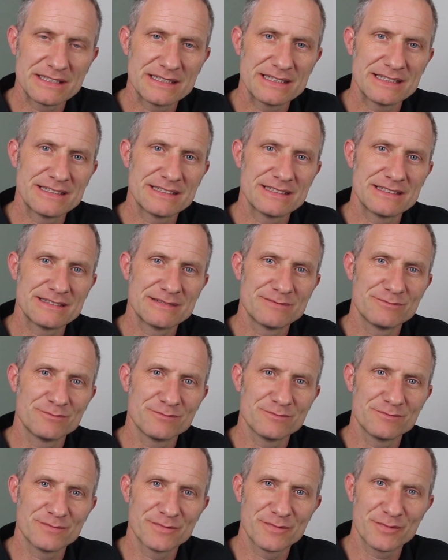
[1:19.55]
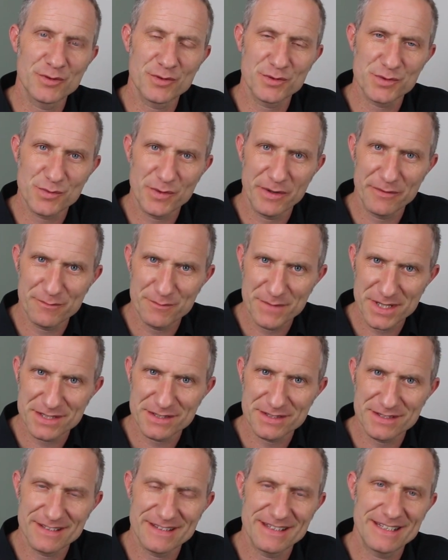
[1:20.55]
And of course, we've
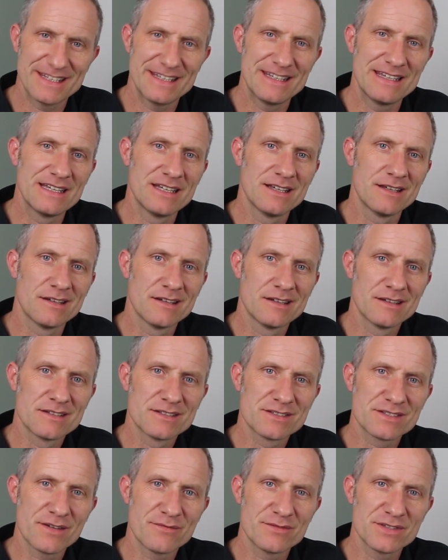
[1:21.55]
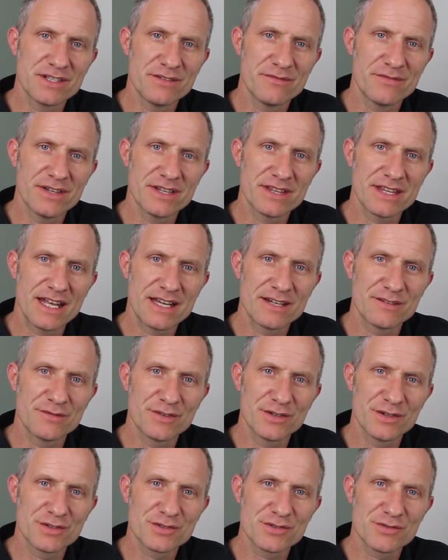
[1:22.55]
missed the 75th
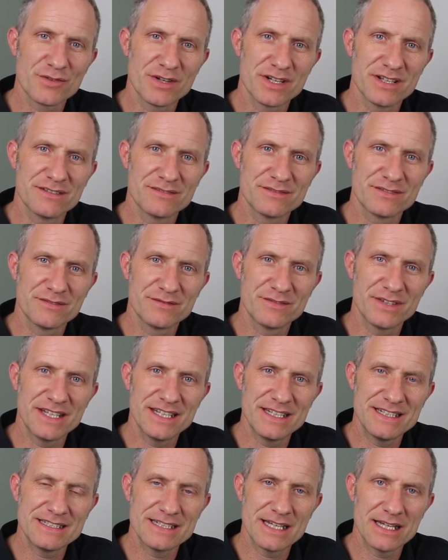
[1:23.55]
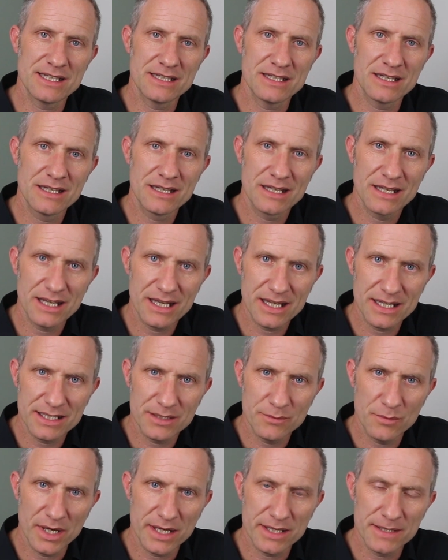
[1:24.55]
anniversary of VE Day
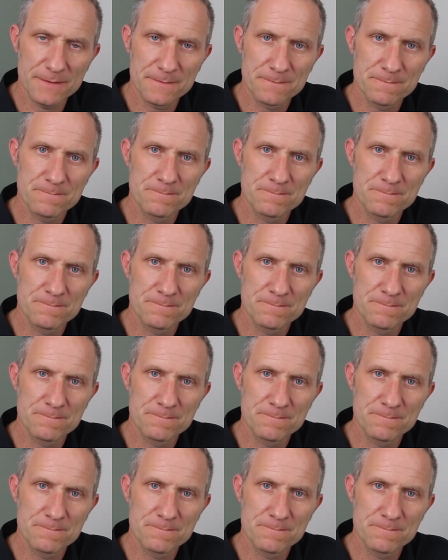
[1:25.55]
anyway.